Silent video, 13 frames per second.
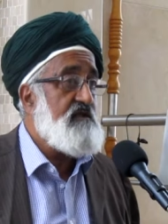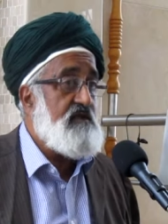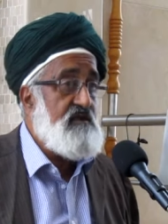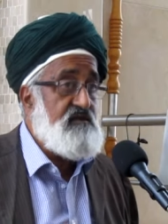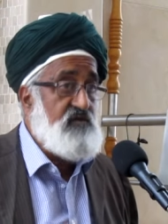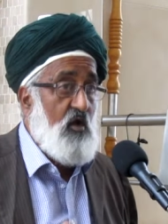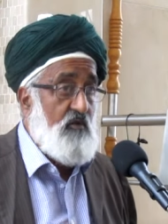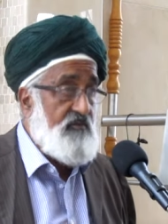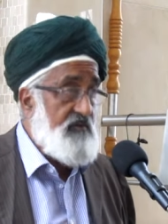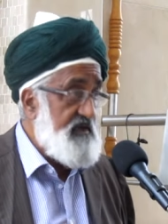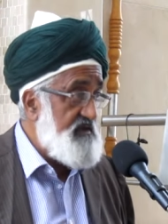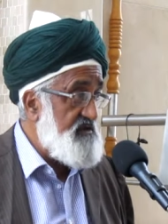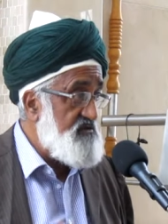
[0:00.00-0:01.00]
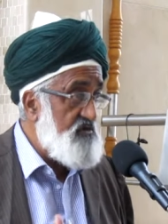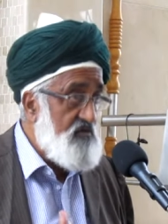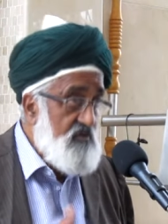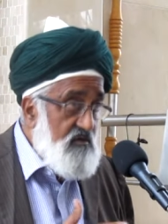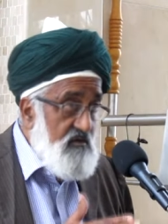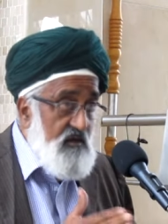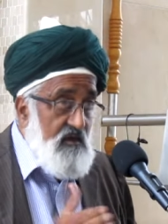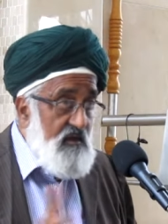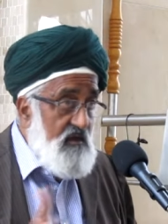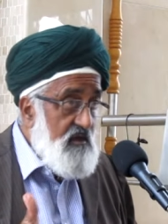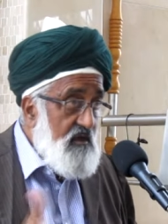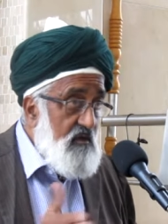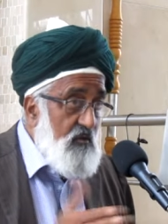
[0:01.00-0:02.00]
His job is to
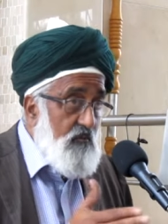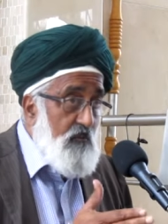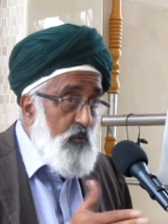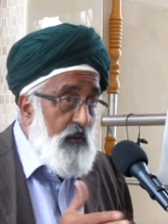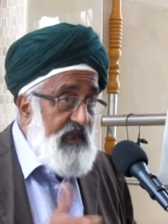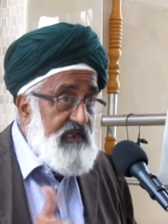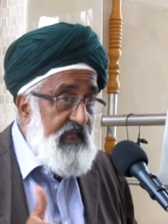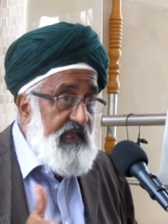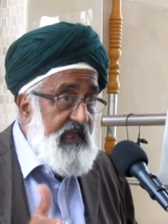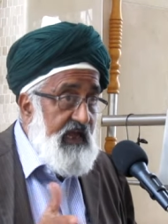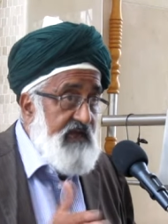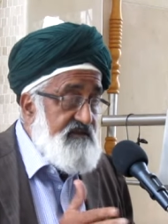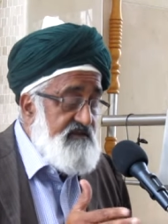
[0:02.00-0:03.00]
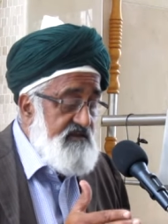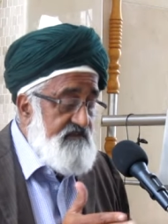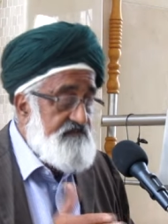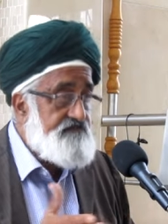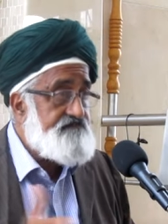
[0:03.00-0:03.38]
waylay us.